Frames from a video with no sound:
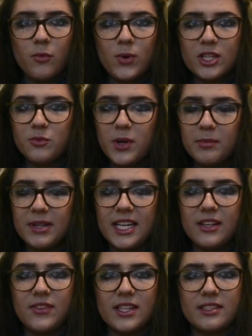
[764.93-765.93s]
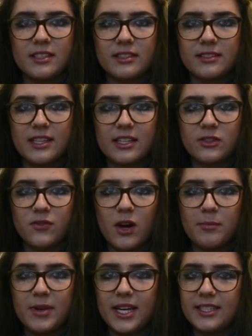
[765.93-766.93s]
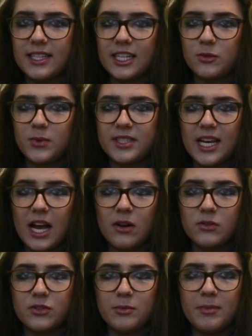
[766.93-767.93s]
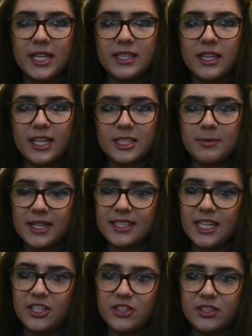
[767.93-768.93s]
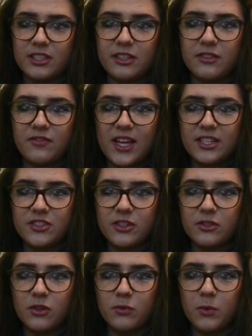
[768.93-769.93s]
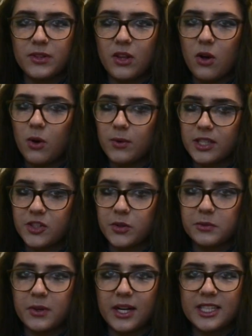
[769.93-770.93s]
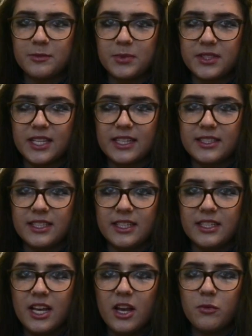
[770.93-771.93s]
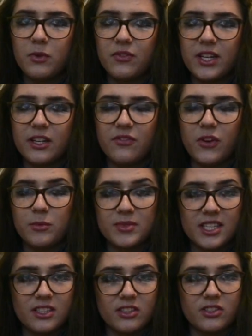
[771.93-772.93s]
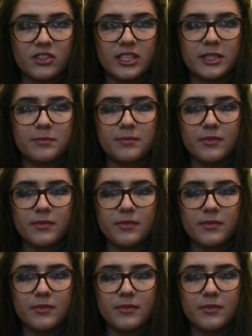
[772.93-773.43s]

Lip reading: which we believe is a success of our piece as we set out to meet the expectations and conventions of what the horror genre is presented within the film's industry.